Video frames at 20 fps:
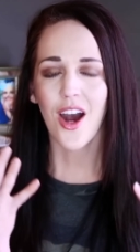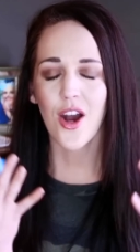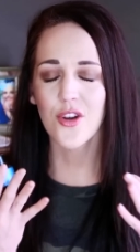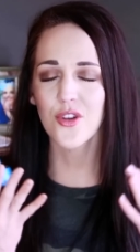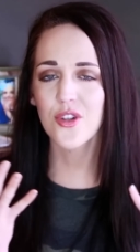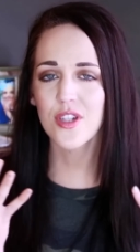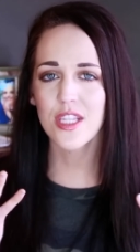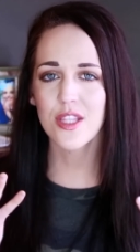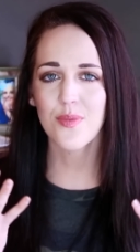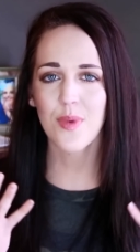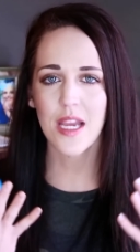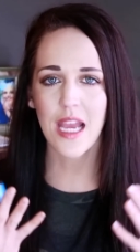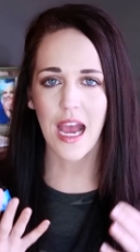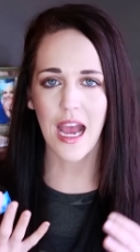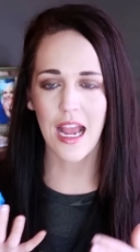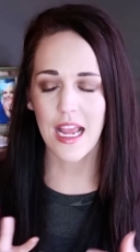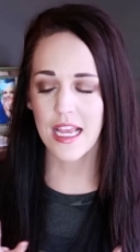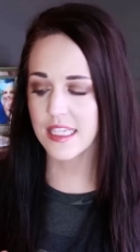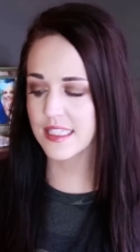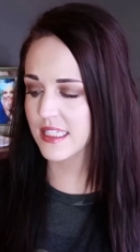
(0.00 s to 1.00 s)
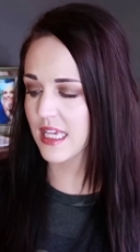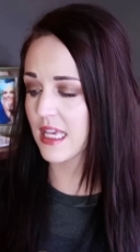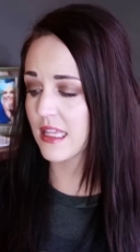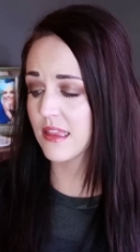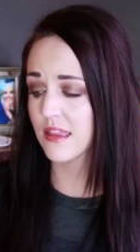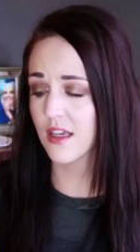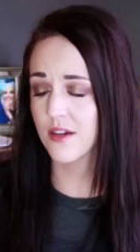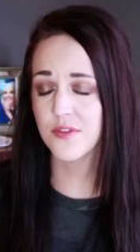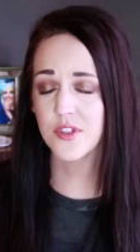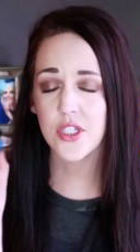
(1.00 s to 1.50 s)
underneath my eyes. I
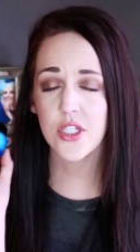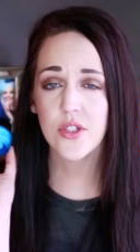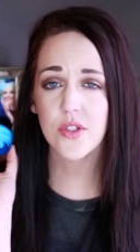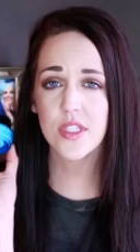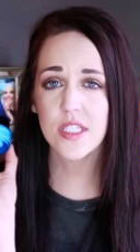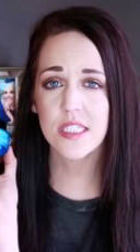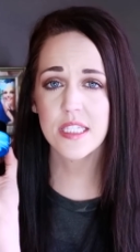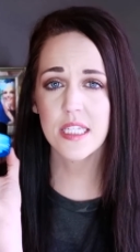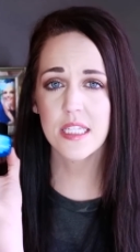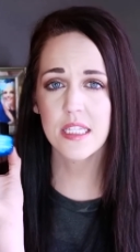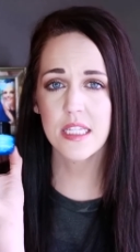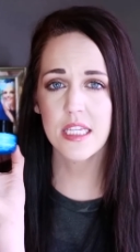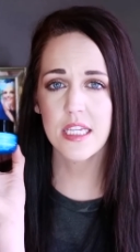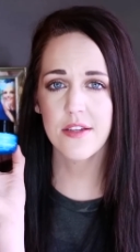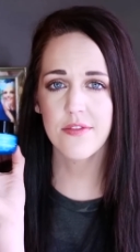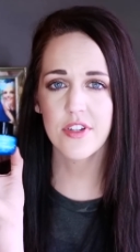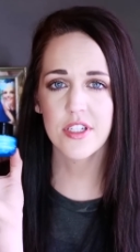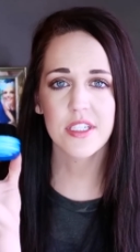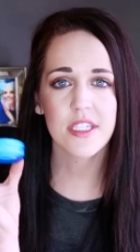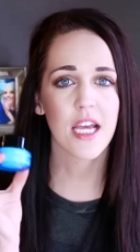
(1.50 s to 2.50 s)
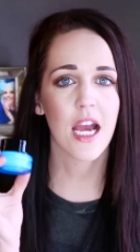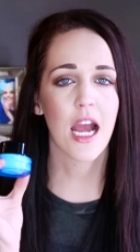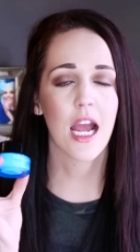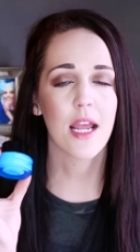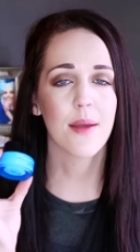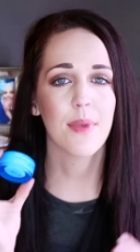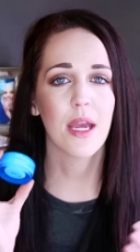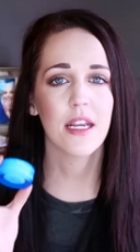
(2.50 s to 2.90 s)
love to use this in the evening time